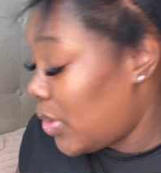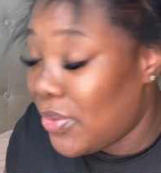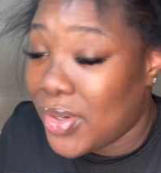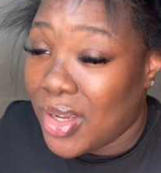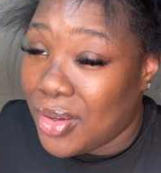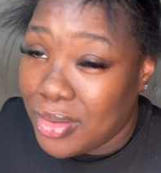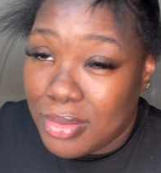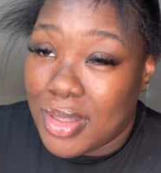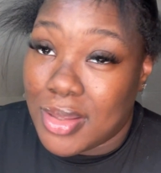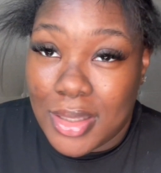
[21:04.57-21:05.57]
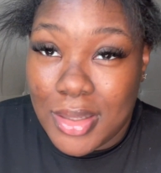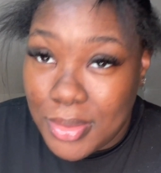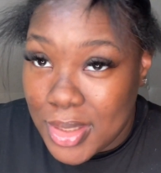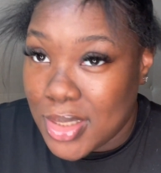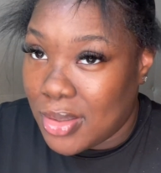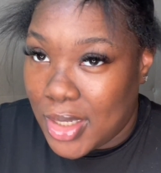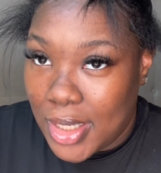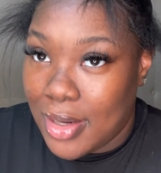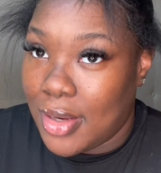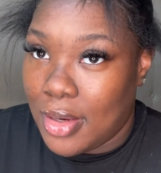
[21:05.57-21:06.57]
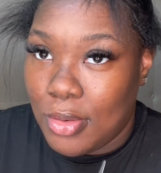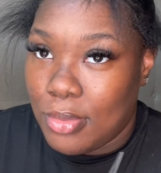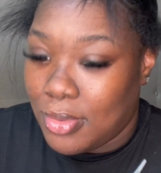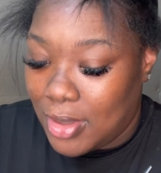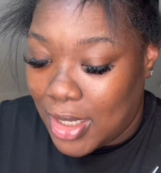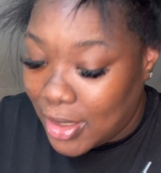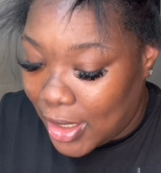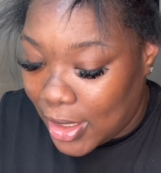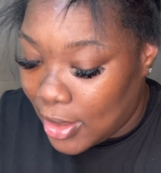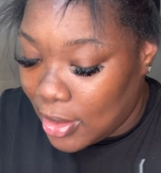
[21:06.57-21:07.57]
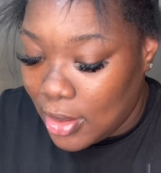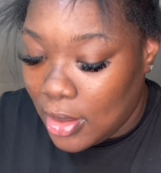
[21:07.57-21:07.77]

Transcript: Even though if the glue gets on your hair, you will not die.